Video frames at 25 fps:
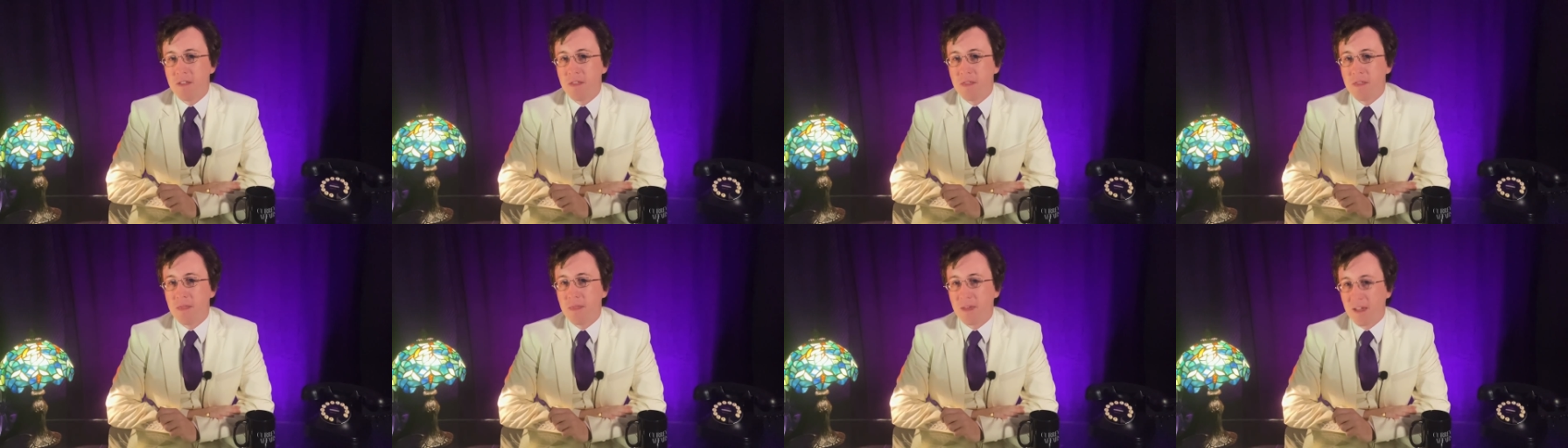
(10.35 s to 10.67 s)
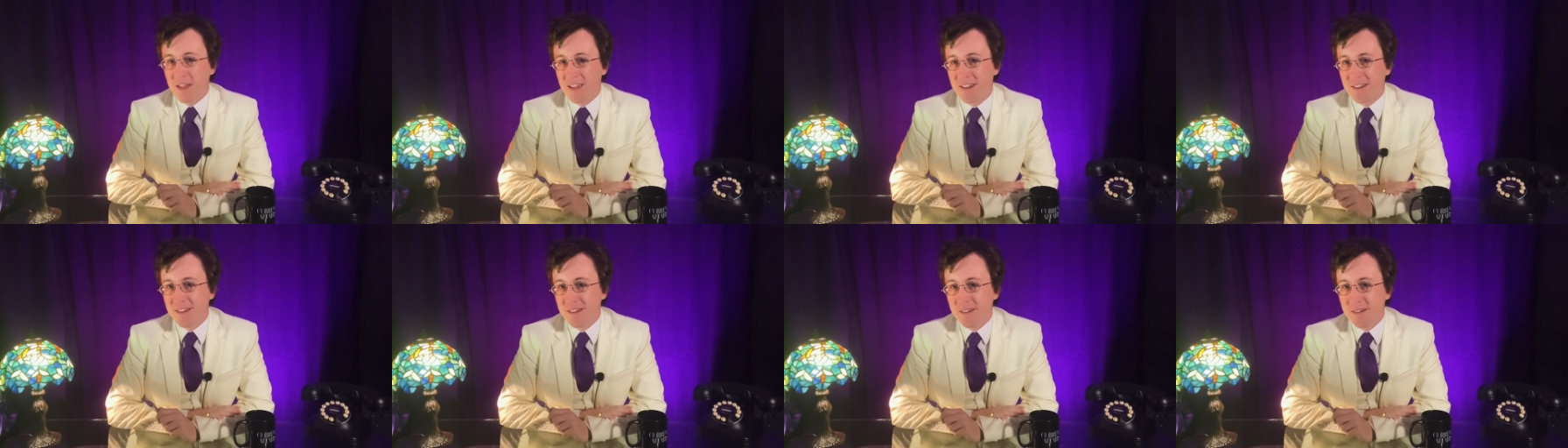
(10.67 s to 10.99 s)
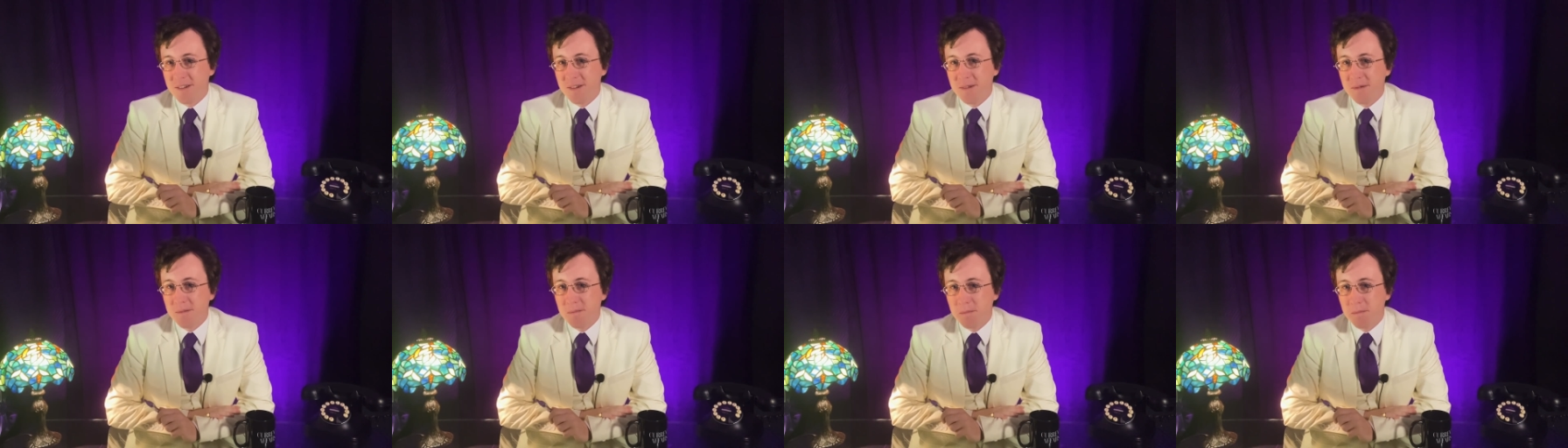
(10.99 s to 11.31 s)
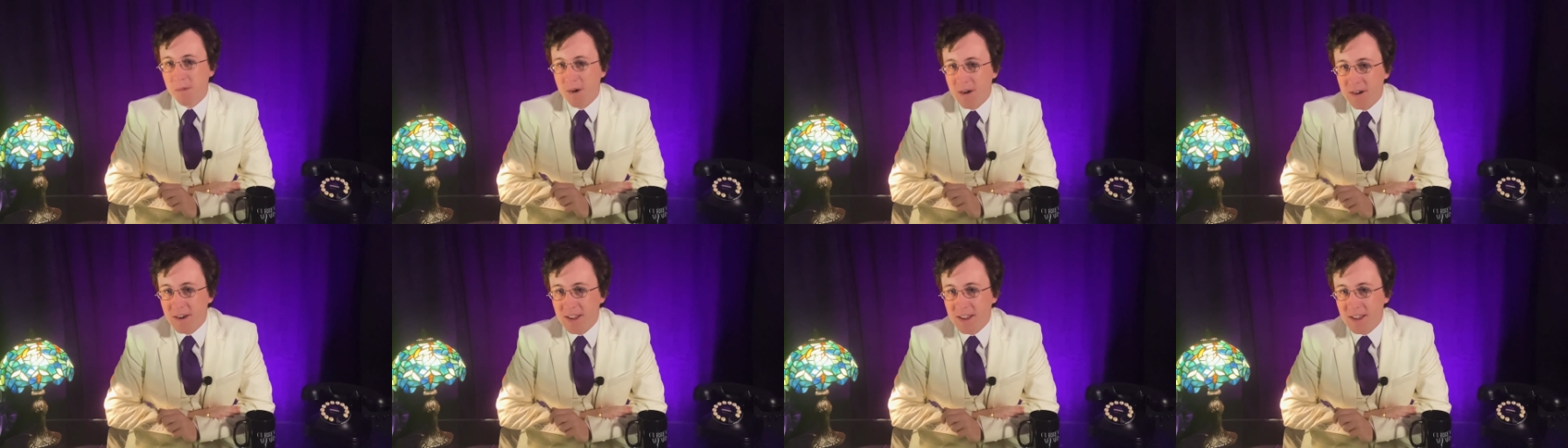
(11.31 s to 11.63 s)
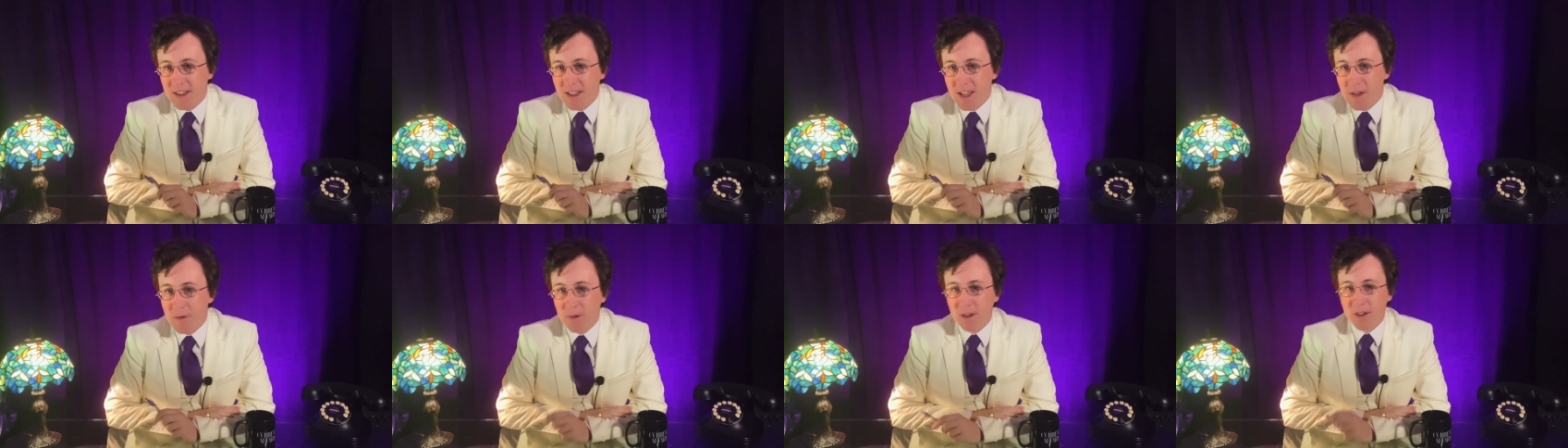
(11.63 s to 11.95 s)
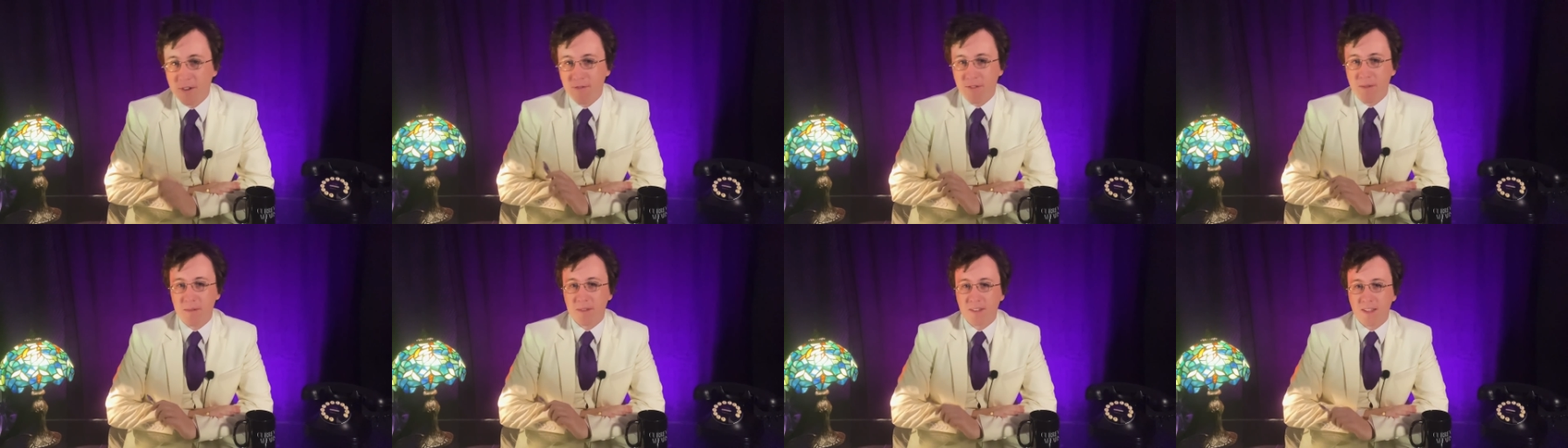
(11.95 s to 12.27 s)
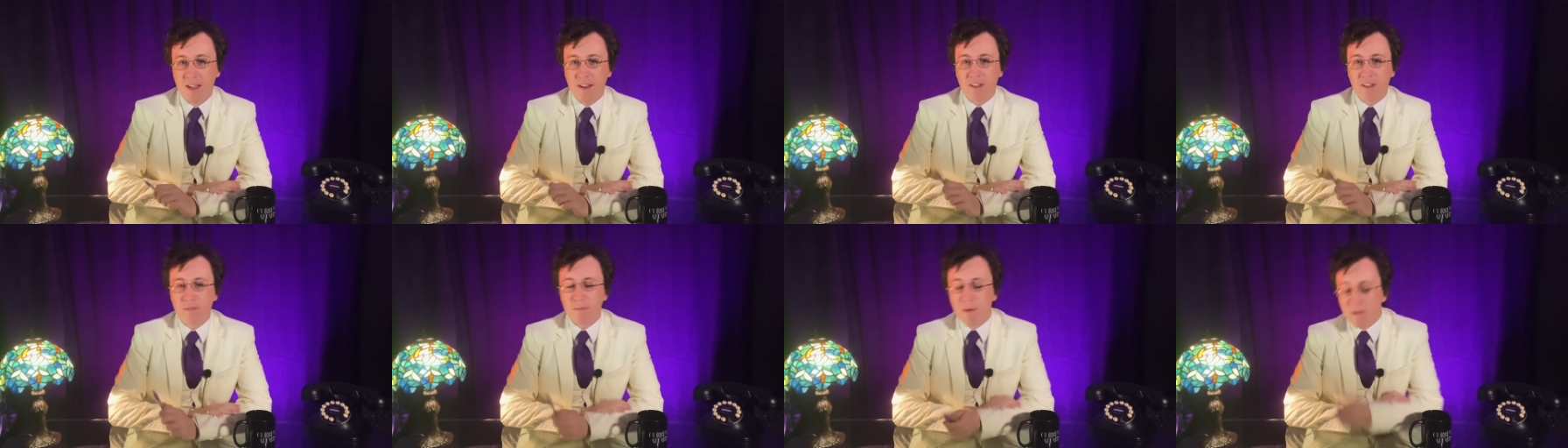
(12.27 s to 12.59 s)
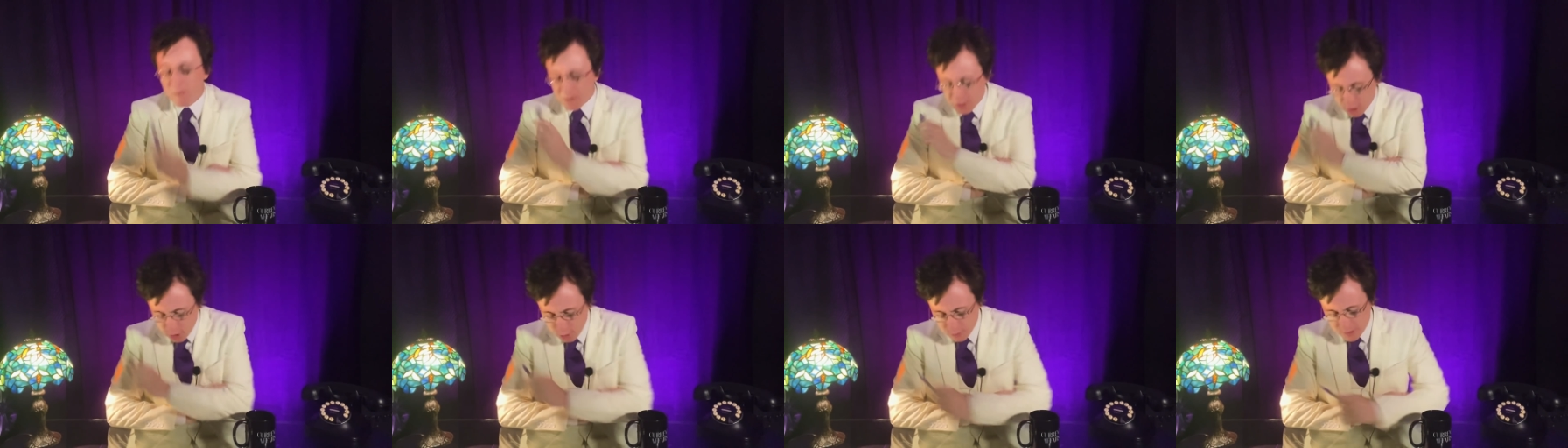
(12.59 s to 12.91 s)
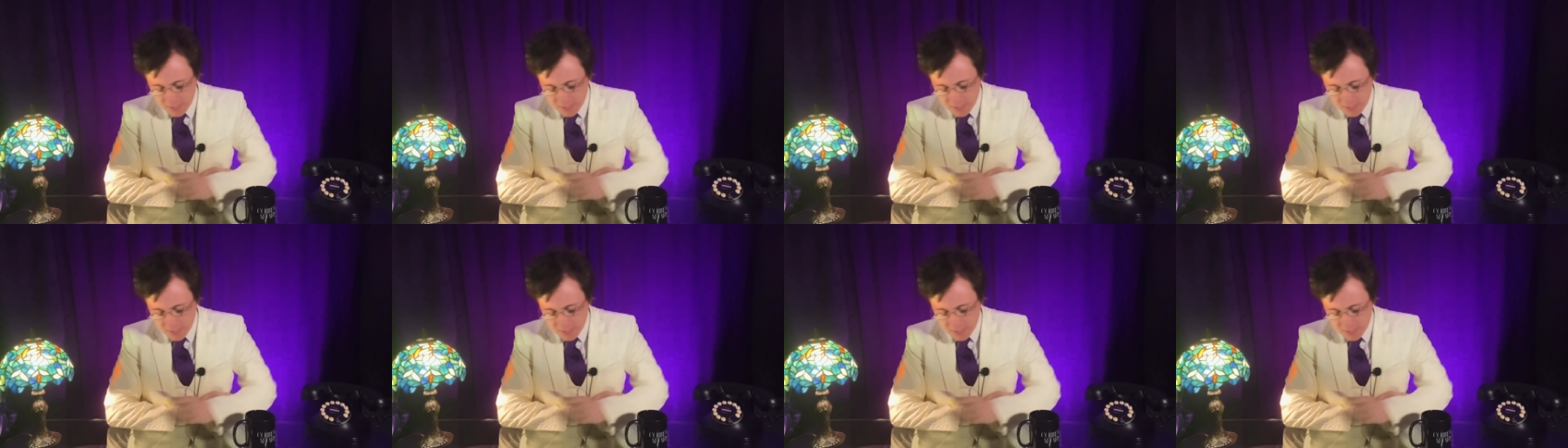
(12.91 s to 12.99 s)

Than Bernie, How We Go from the Sanders Movement to